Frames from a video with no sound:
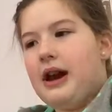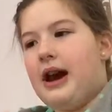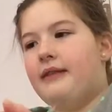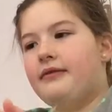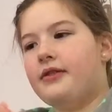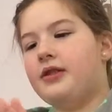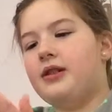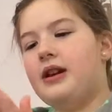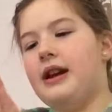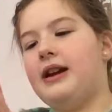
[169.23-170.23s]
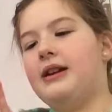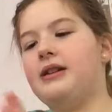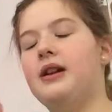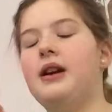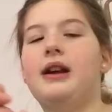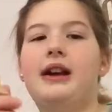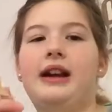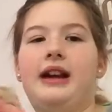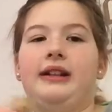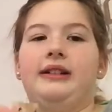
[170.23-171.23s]
after and
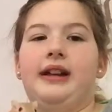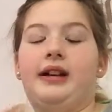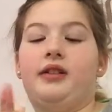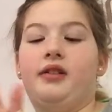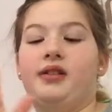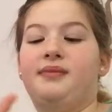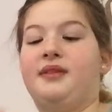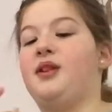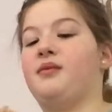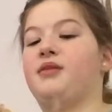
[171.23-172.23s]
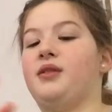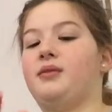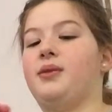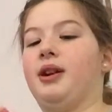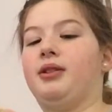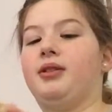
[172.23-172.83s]
and end this video really quick.